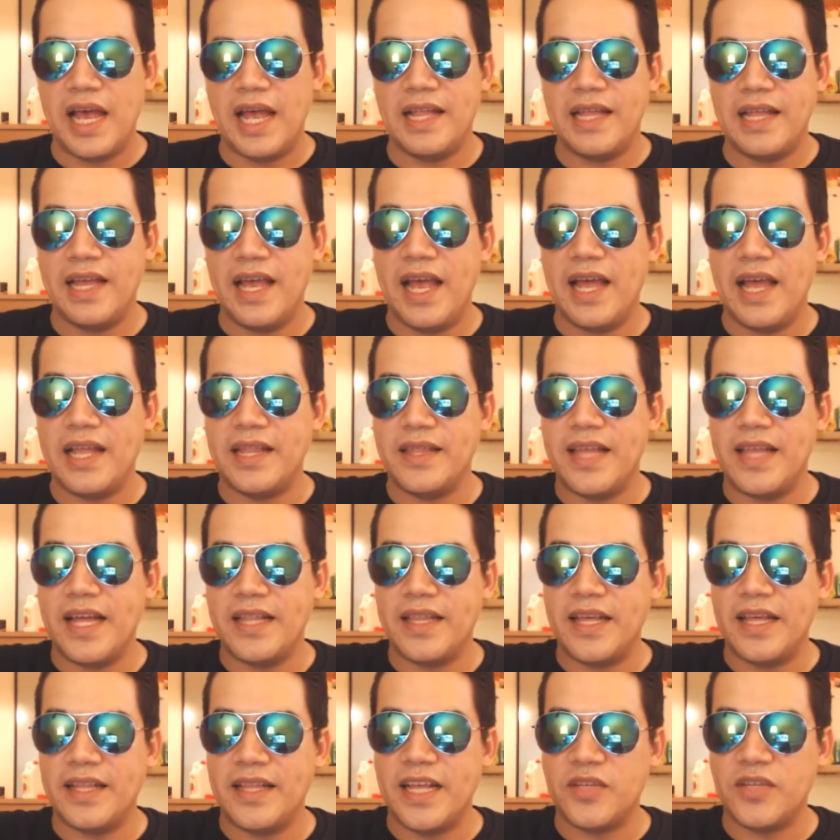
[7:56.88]
and and
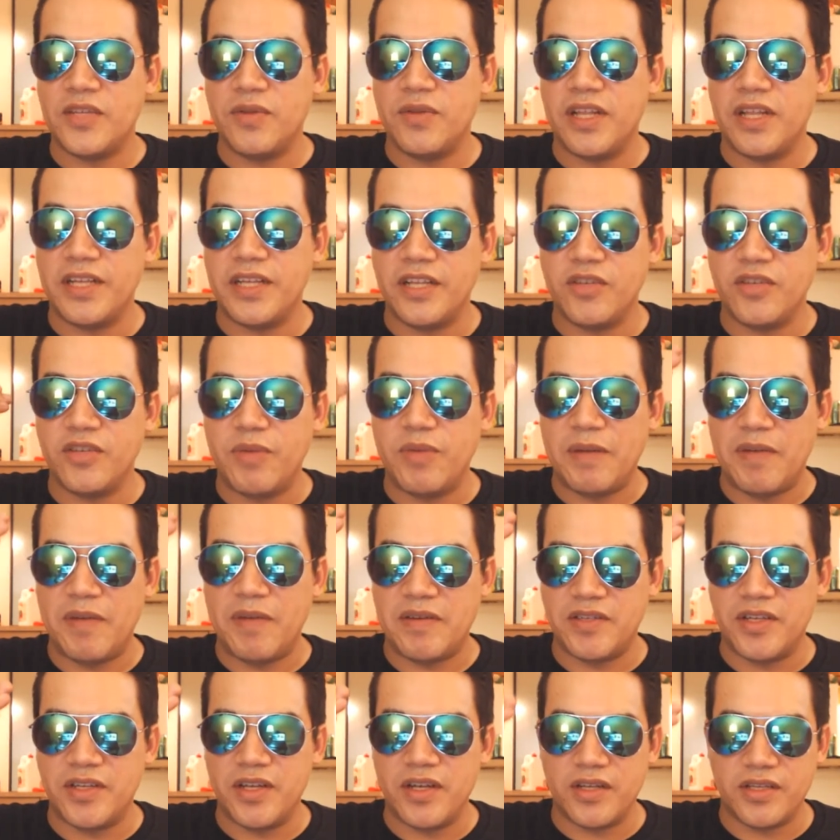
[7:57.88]
that, that that's what the Delta
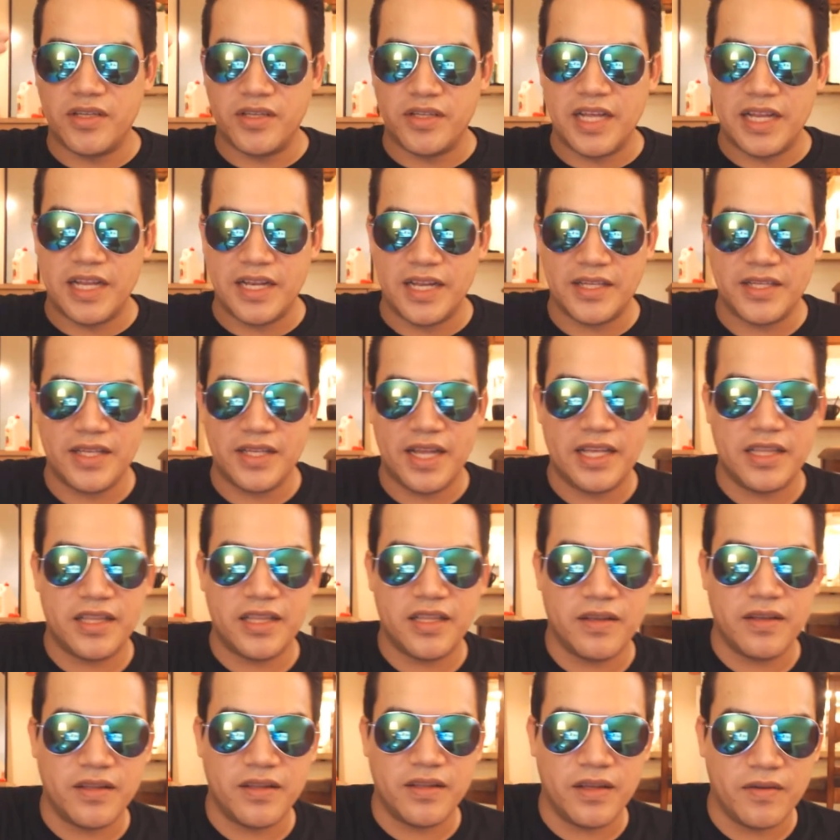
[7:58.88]
Brainwaves does. That it's
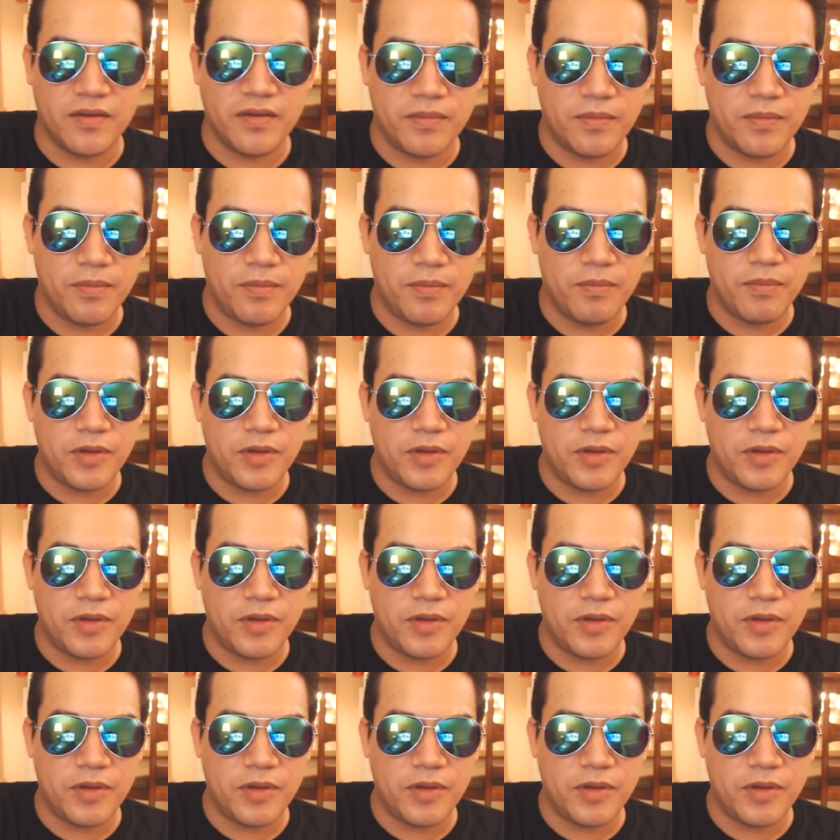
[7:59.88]
like the the